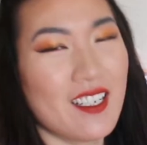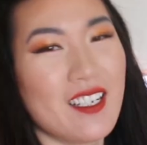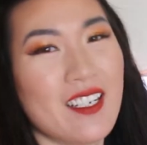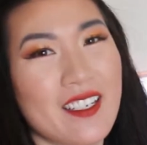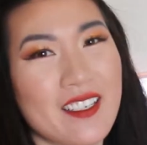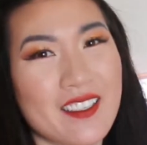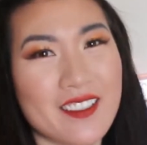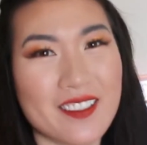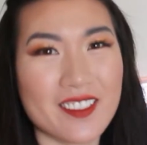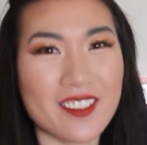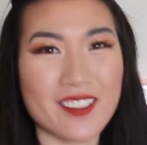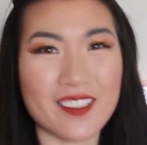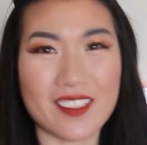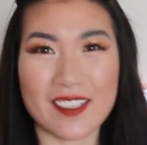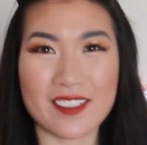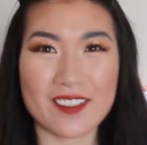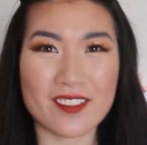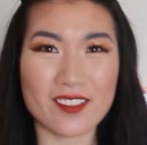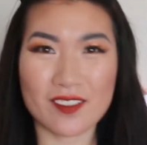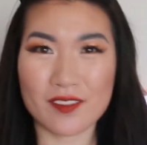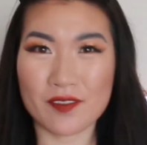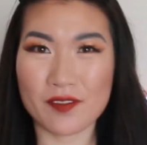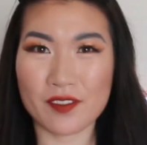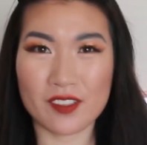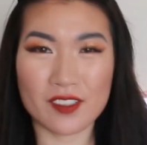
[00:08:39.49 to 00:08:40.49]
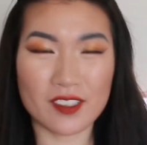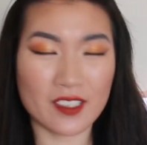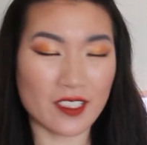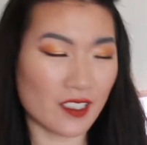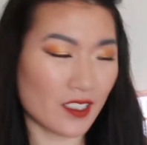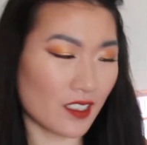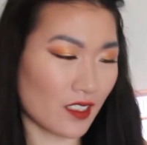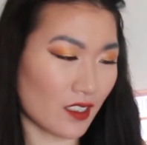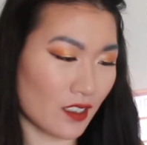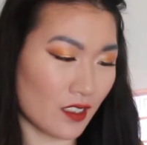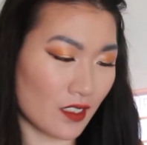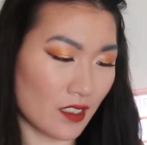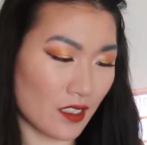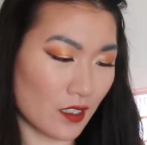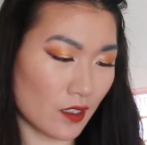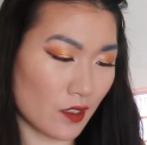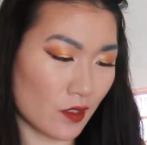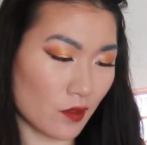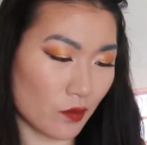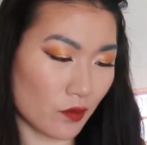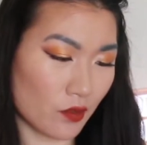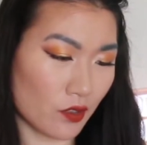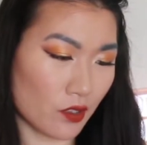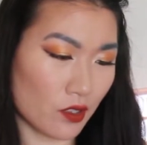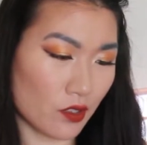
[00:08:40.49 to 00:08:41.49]
I don't know, I just feel like
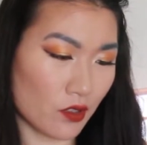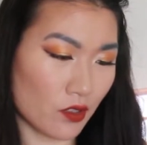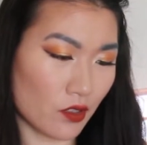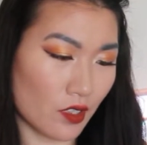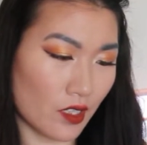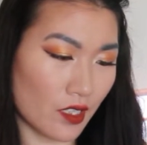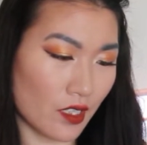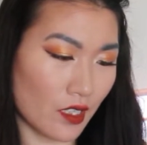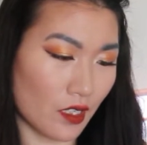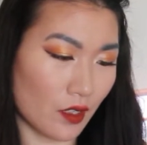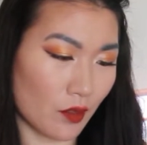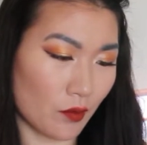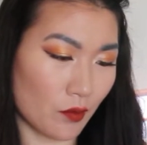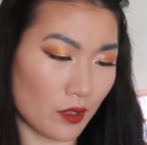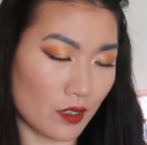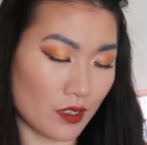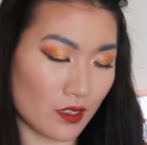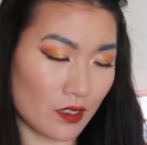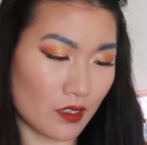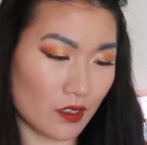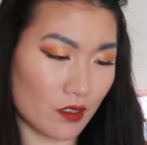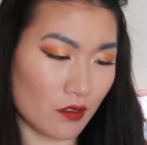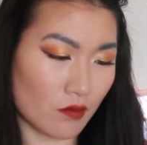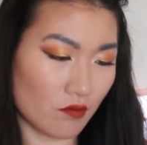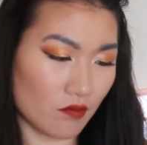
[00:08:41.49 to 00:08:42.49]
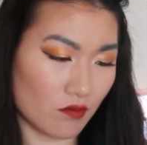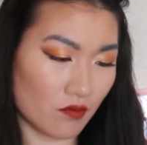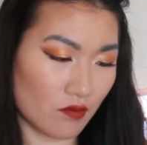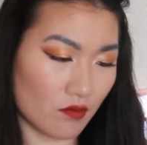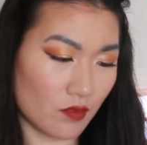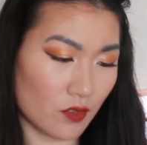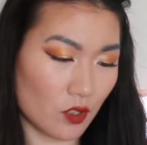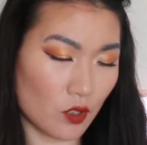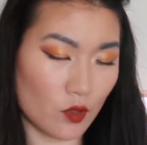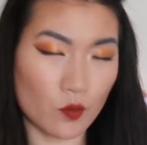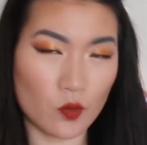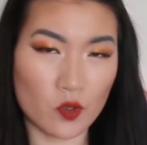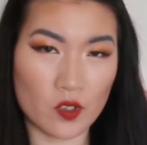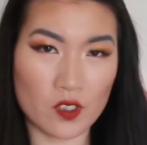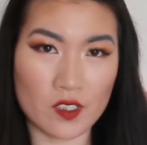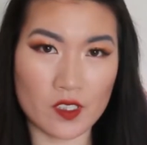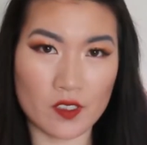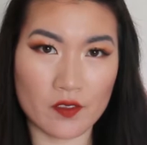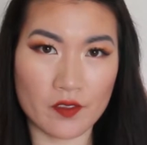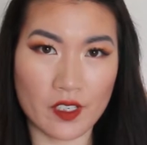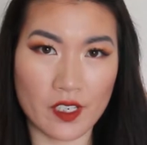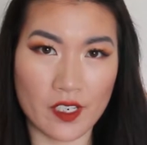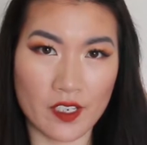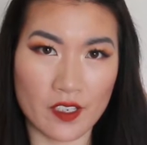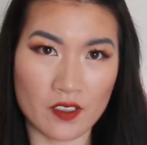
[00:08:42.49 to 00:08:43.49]
it's worth trying with
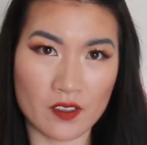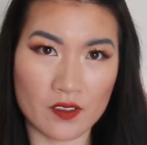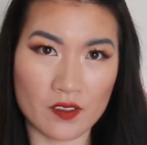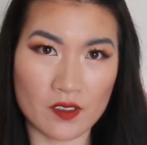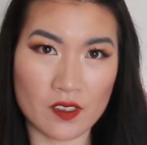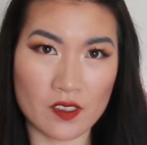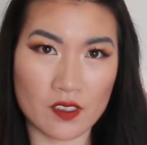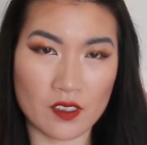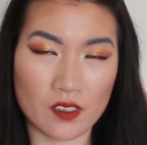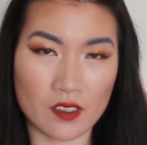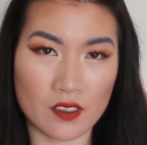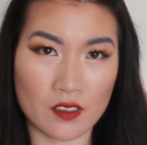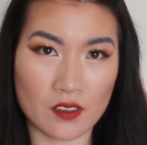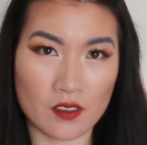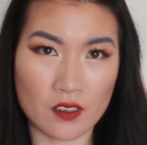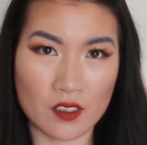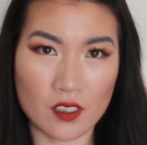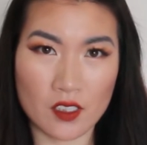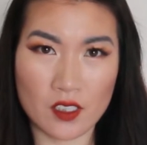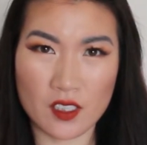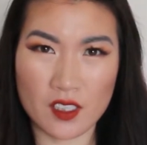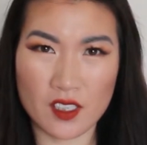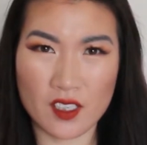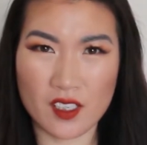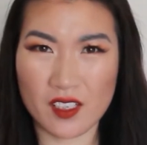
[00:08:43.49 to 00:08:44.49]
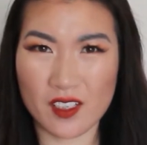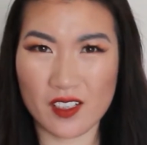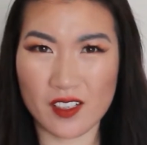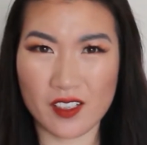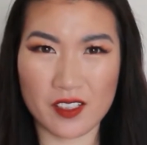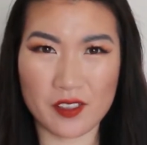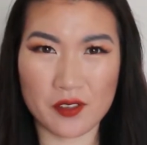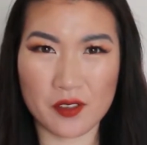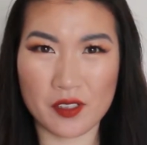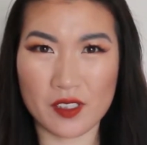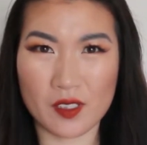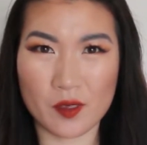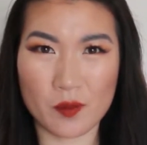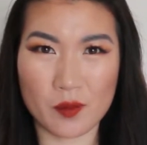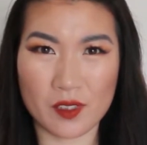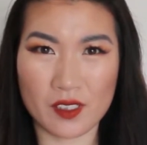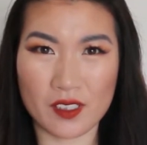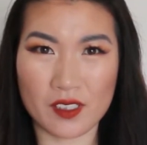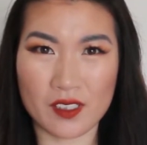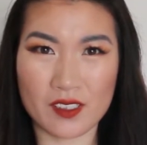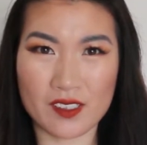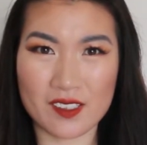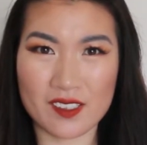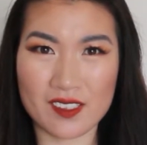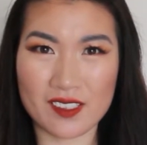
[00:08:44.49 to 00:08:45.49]
2.7 ounce and only
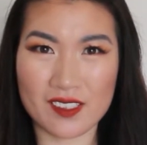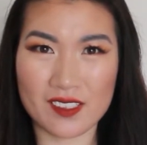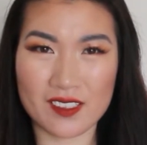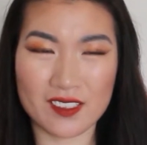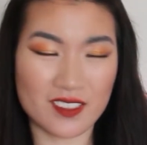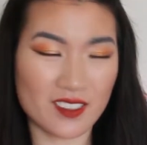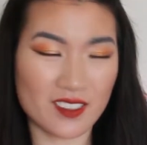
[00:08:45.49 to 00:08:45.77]
$20.